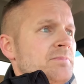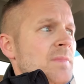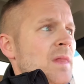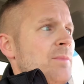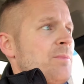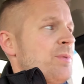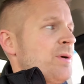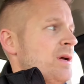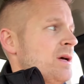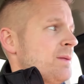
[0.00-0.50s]

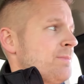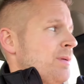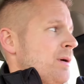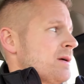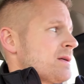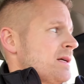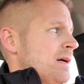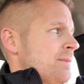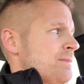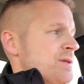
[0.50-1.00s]
pretty good
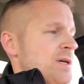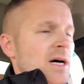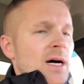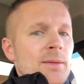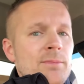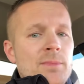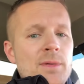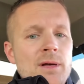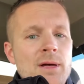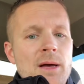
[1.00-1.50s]
part-time job.
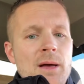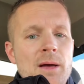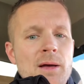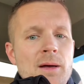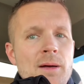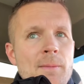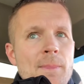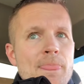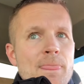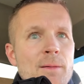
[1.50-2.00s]

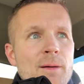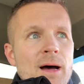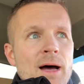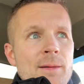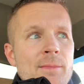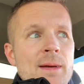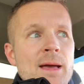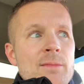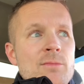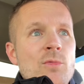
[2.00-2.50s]
I
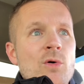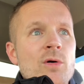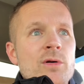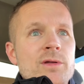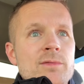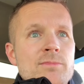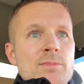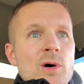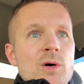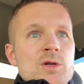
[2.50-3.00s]
make more
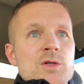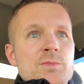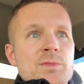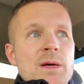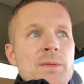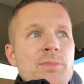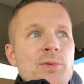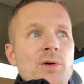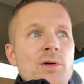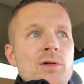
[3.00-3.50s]
than most
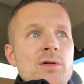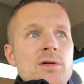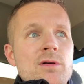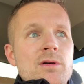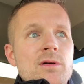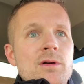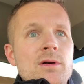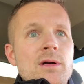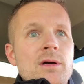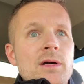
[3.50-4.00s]
people
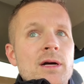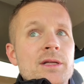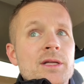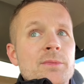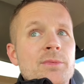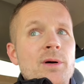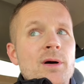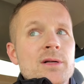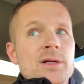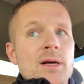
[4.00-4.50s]
at their
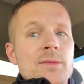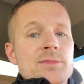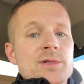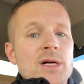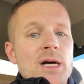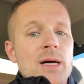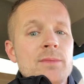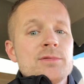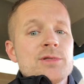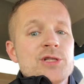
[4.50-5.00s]
part-time
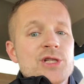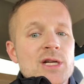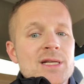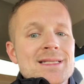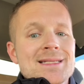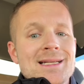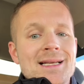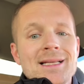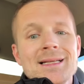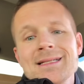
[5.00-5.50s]
jobs just
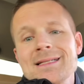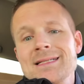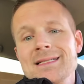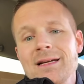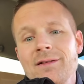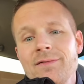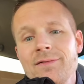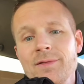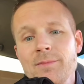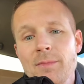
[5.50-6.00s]
selling
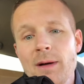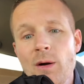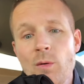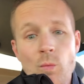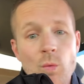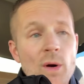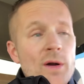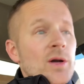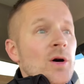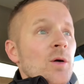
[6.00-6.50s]
stuff from my
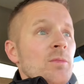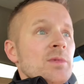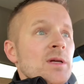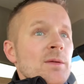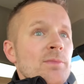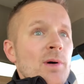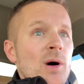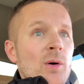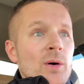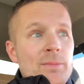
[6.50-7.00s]
one Home
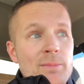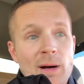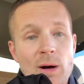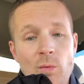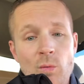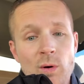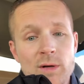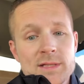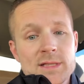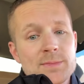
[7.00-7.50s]
Depot in my
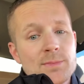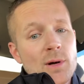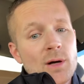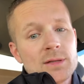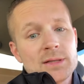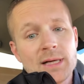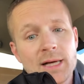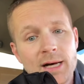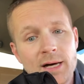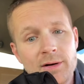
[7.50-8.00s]
one small
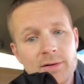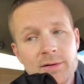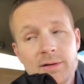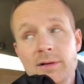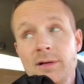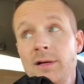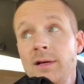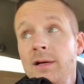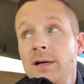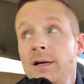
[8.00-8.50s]
town.
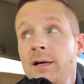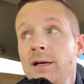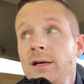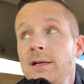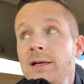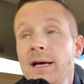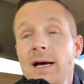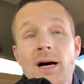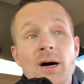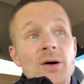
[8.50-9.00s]

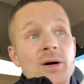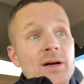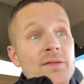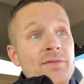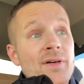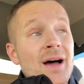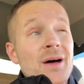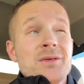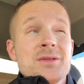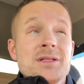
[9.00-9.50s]
Now, if
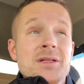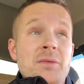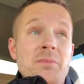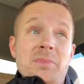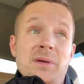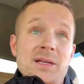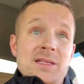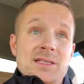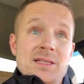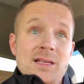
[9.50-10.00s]
I was in a
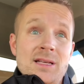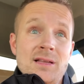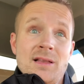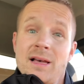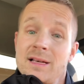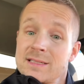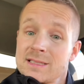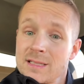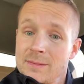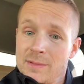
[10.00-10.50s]
big city
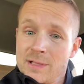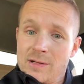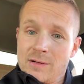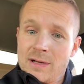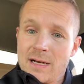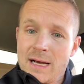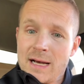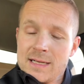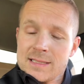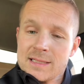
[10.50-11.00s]
like some of you
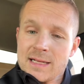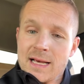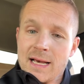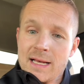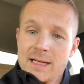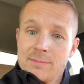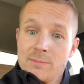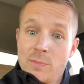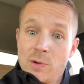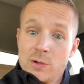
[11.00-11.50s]
guys and
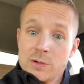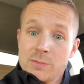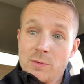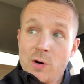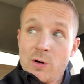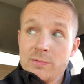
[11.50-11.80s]
had multiple Home